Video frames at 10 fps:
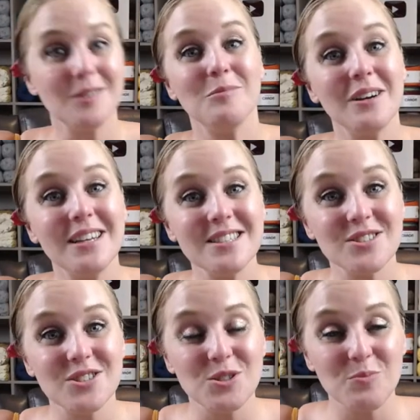Monkeys
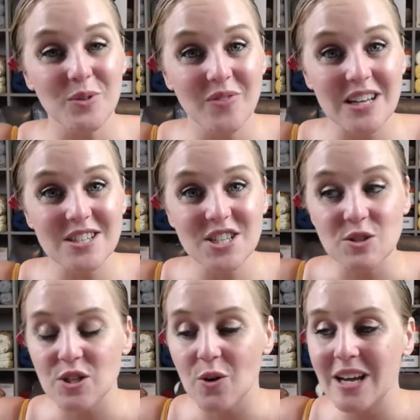are super fun too.
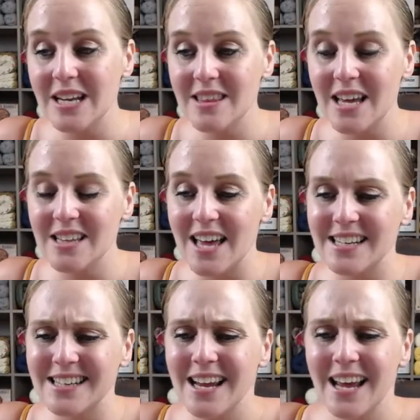So anything that